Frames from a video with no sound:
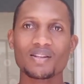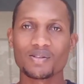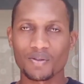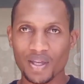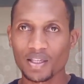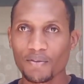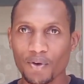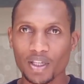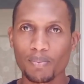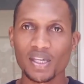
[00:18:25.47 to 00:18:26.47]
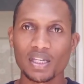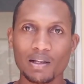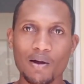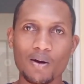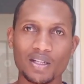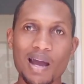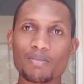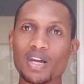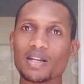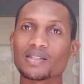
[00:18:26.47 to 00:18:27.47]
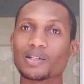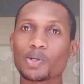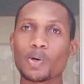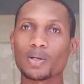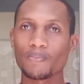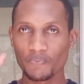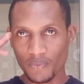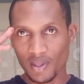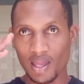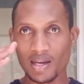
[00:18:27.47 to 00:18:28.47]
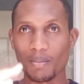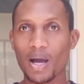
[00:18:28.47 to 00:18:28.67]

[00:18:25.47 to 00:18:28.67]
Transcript: So thank you for keeping it locked. I'm Dennis Keton and I'm